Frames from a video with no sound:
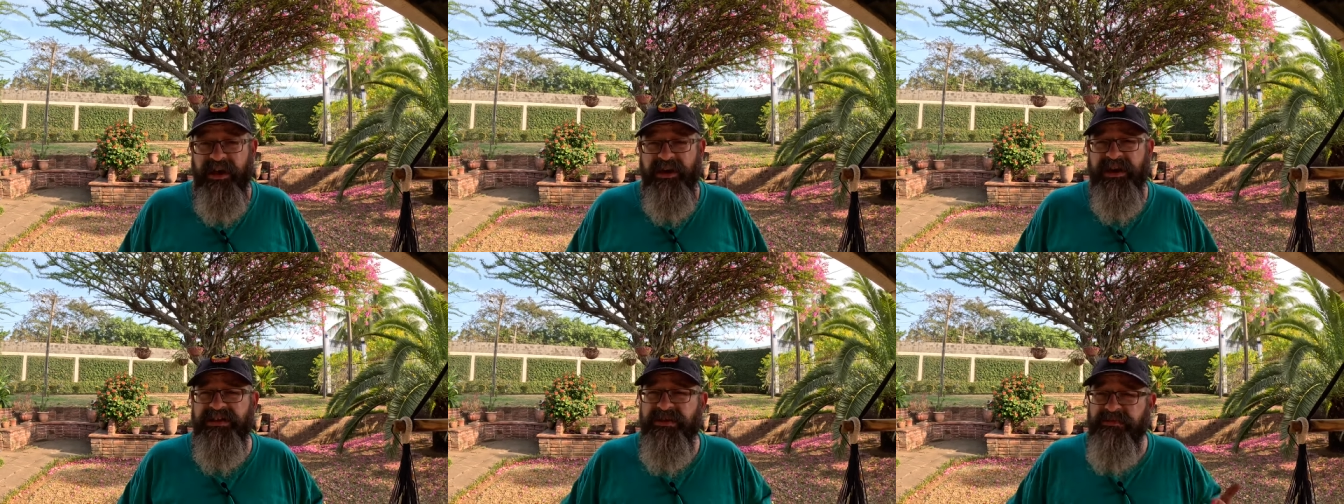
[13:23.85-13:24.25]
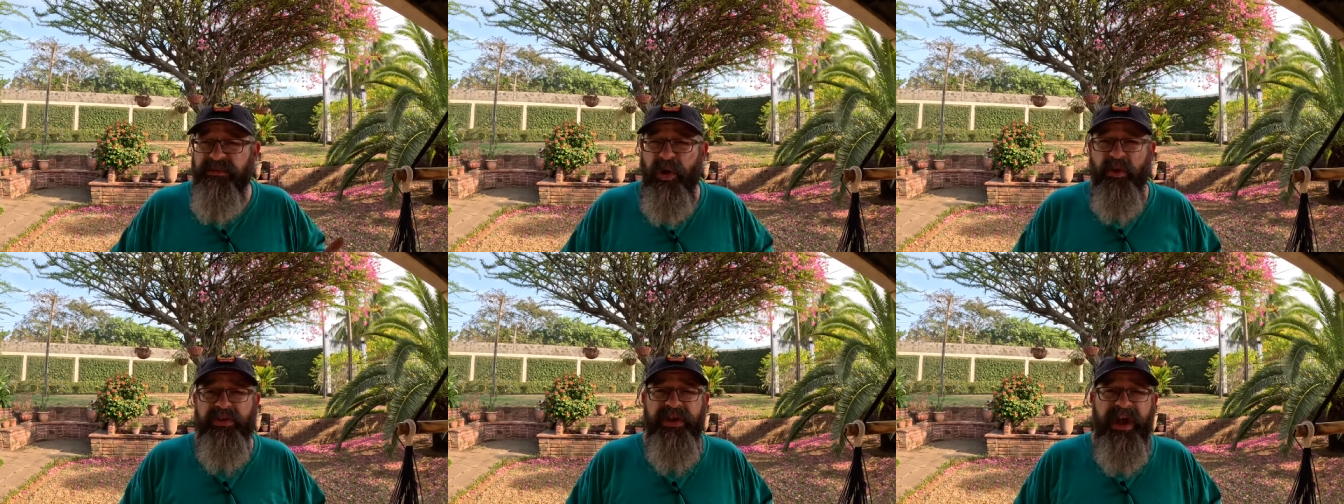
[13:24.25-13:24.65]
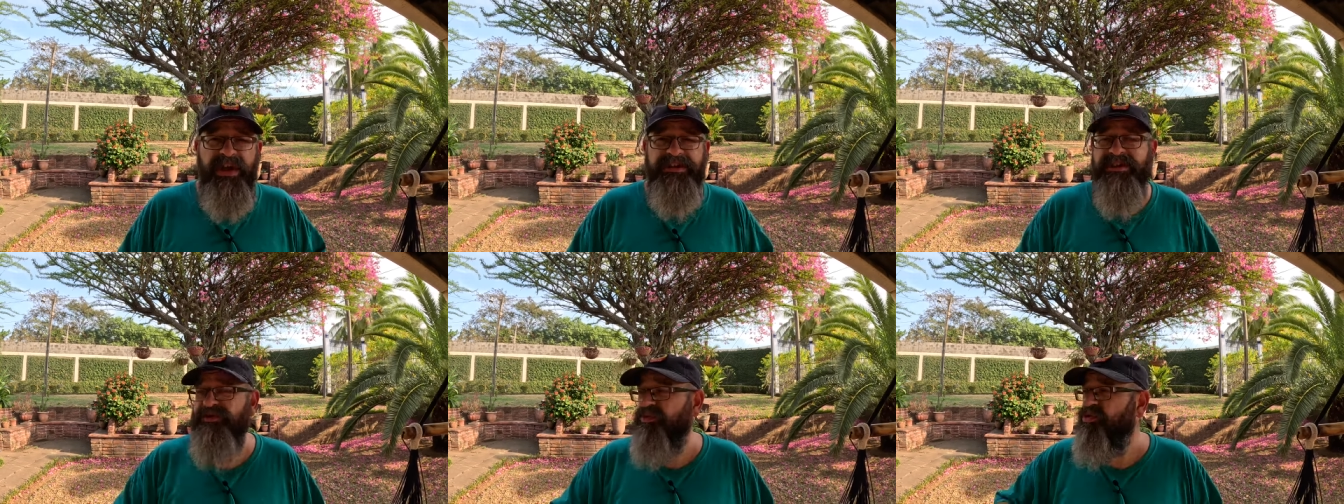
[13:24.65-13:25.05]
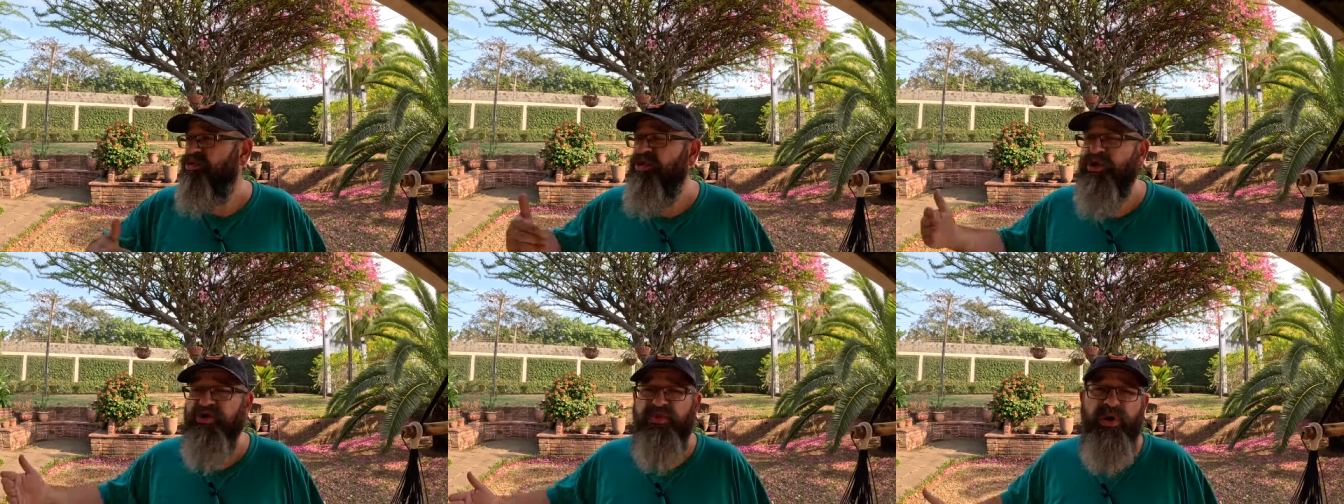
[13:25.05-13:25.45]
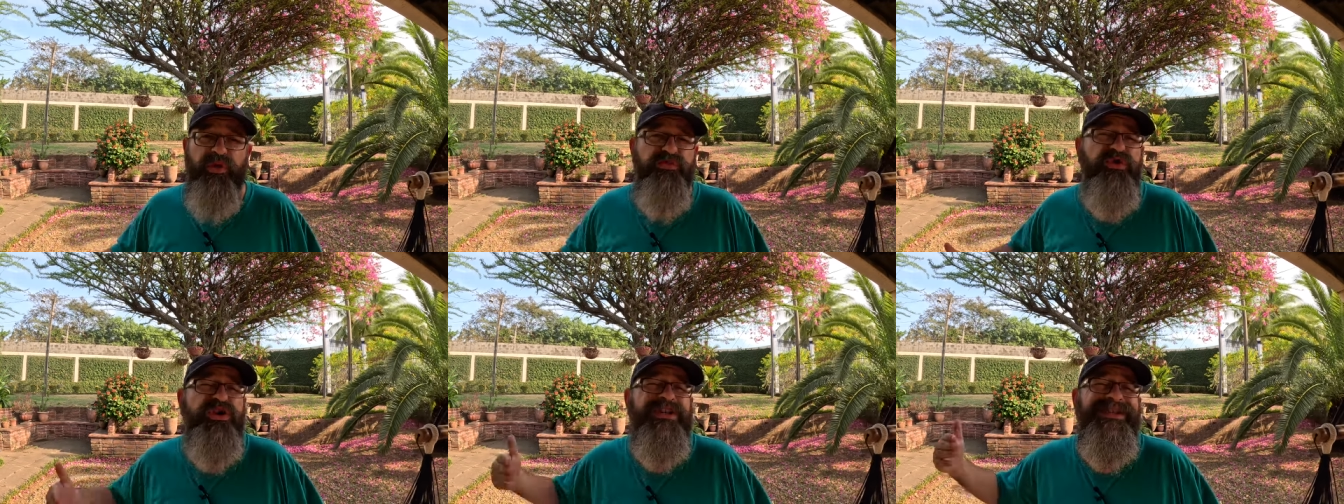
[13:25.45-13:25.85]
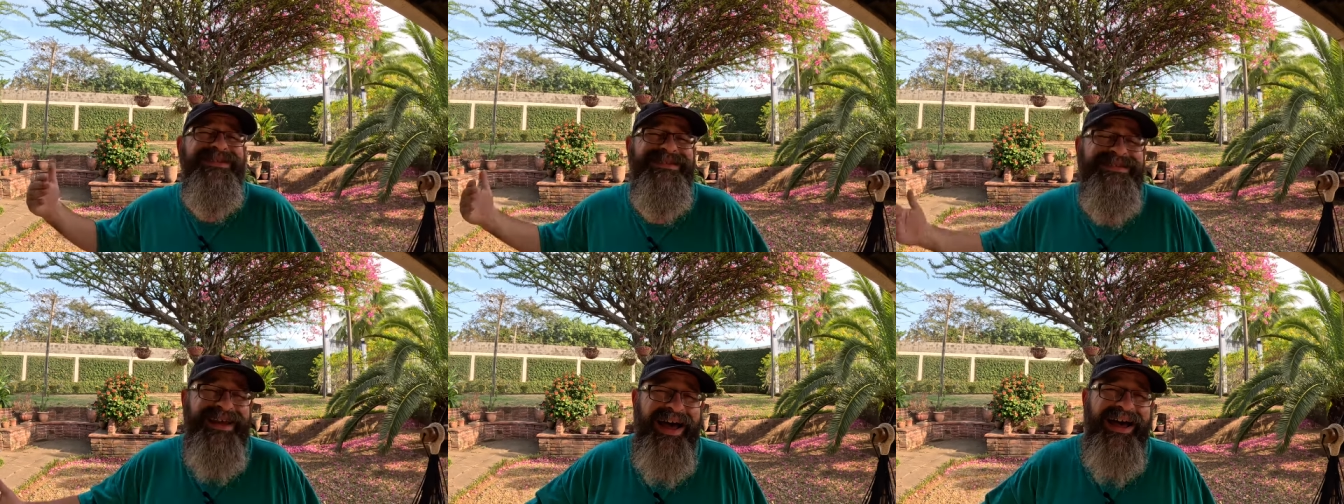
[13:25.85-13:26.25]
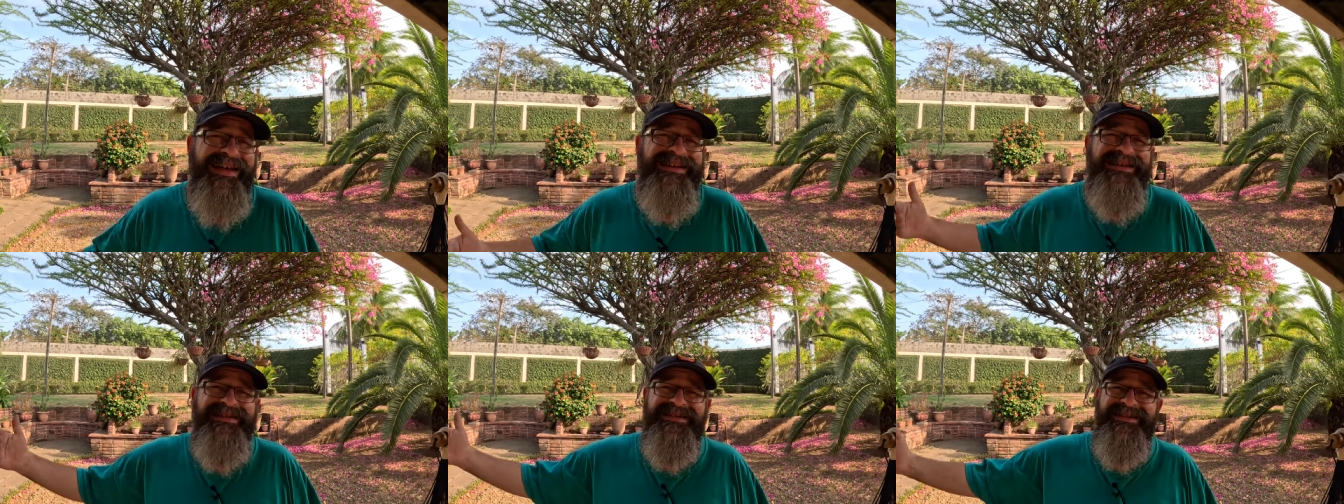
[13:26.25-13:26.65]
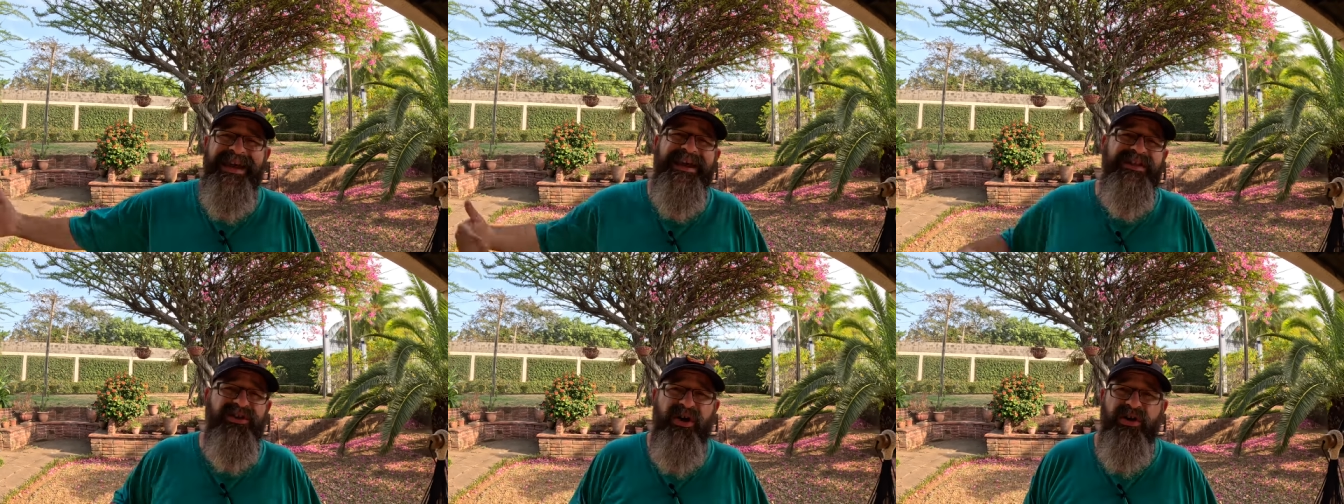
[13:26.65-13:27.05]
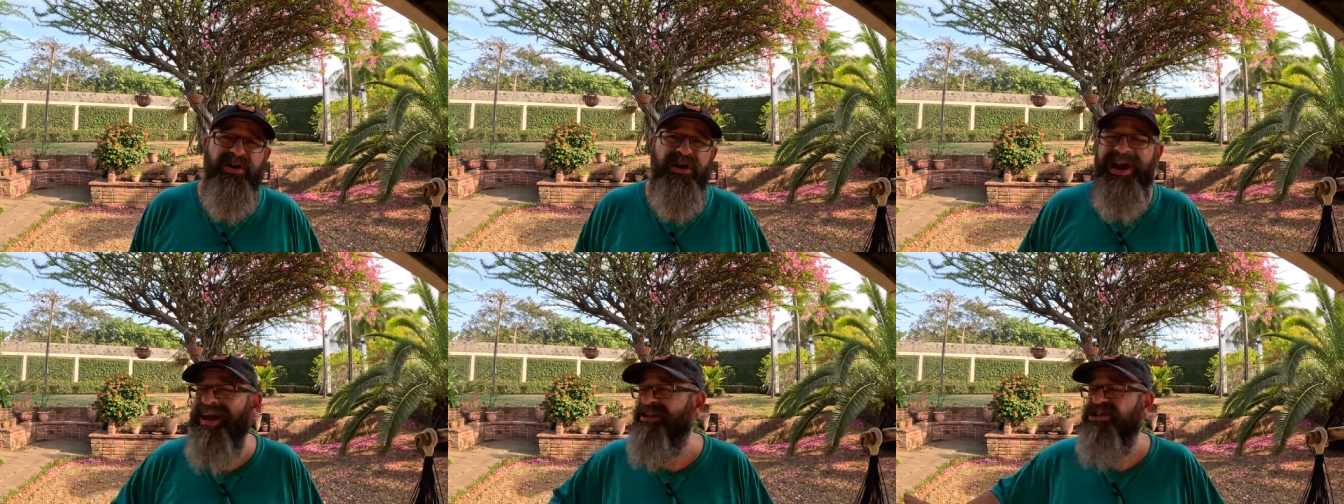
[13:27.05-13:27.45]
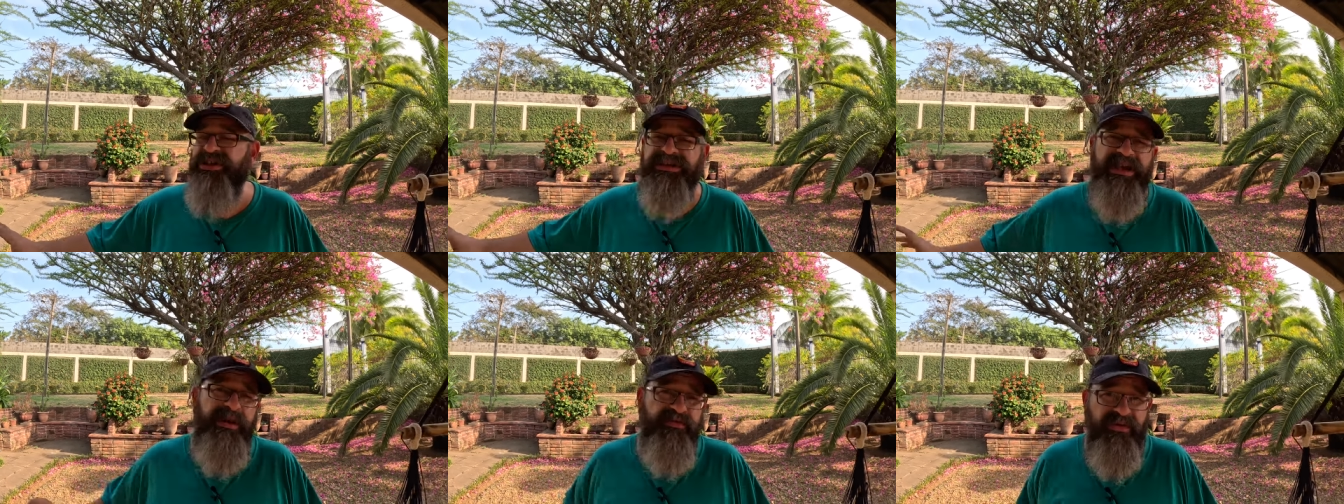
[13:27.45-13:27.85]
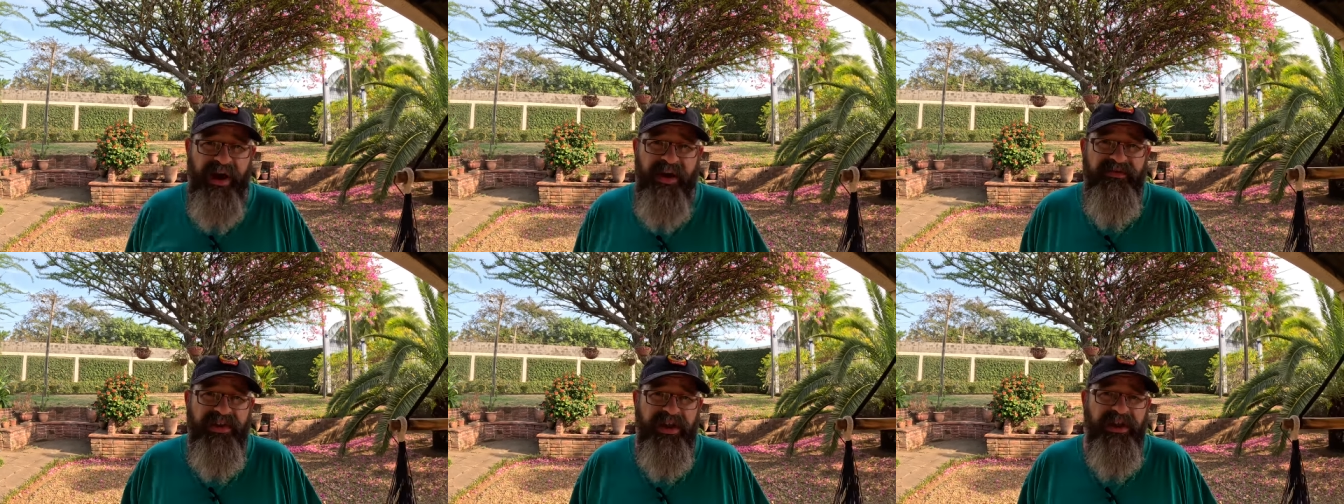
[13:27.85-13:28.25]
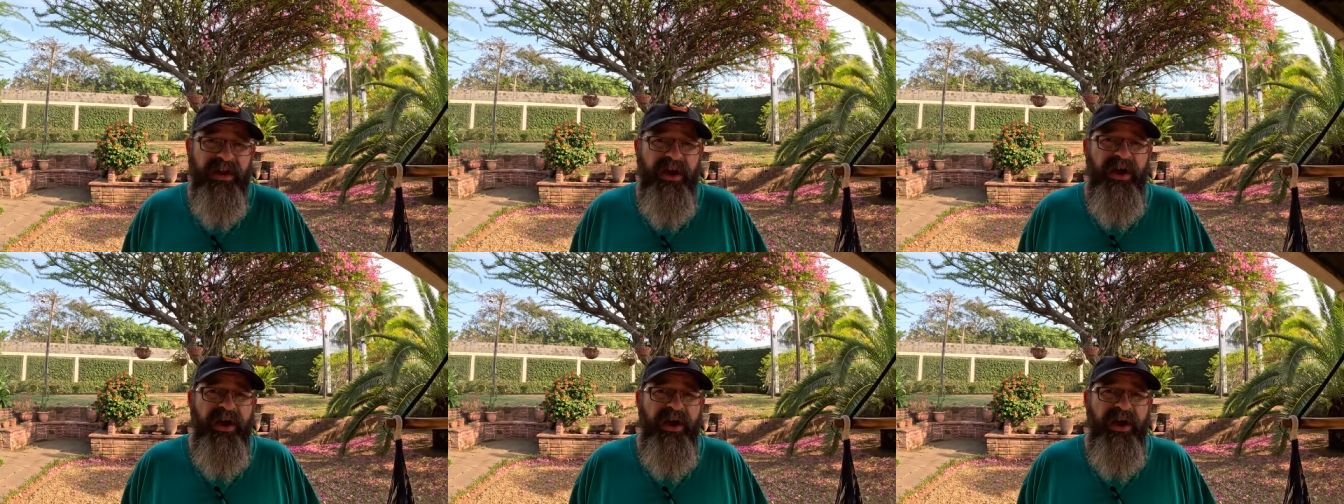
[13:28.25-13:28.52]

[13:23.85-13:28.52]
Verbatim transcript: Because in both cases, when you go to Rome, you could decide to stay longer and just keep traveling